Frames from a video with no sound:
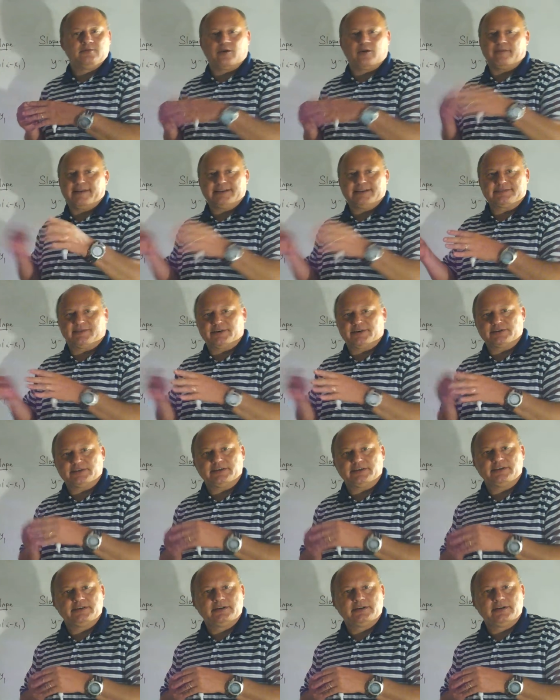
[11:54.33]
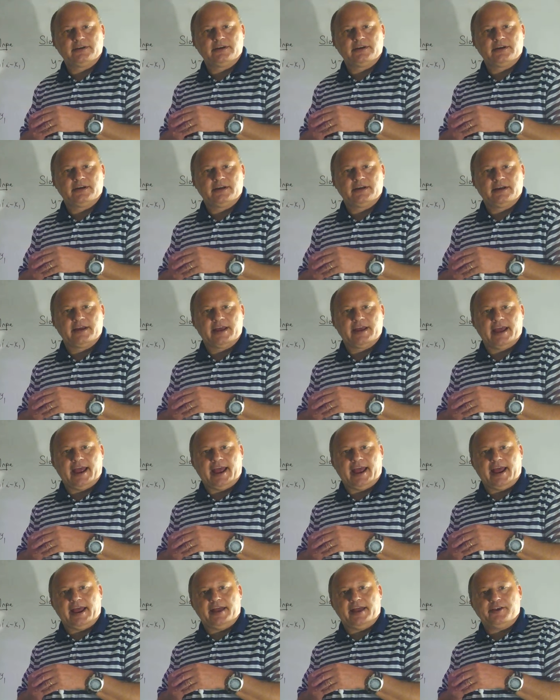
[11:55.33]
or vice versa,
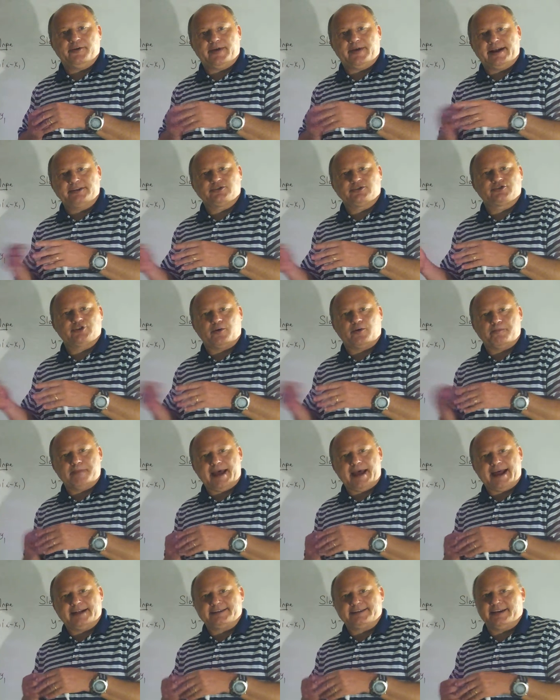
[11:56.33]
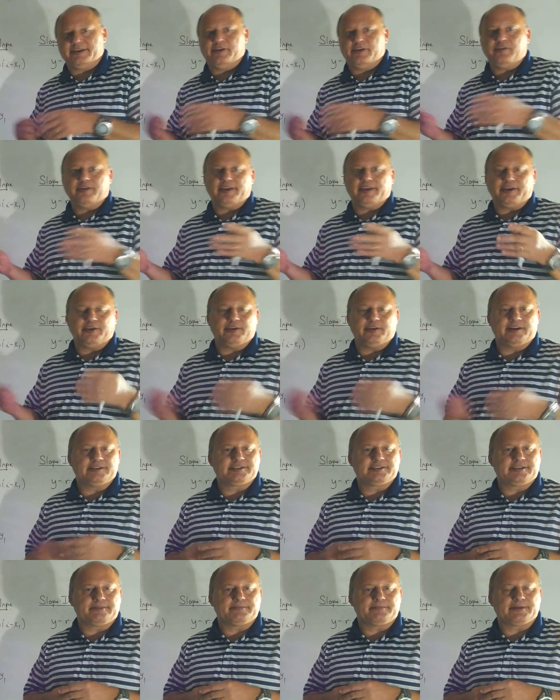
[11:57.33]
and your answers don't match and you think you've
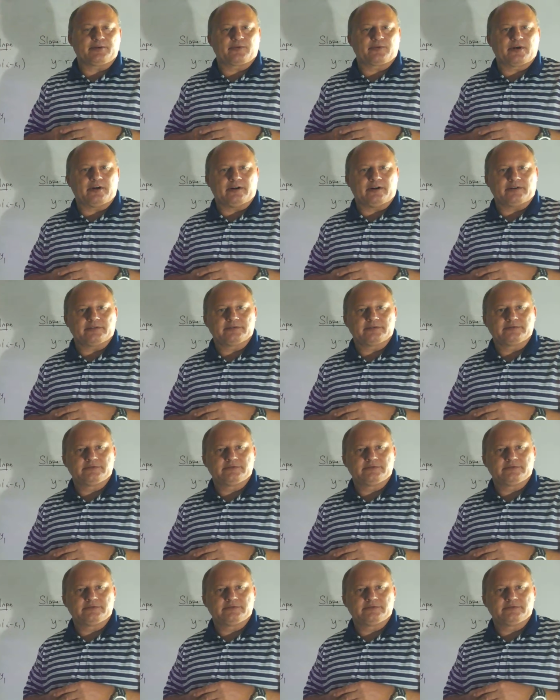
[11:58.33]
done something wrong.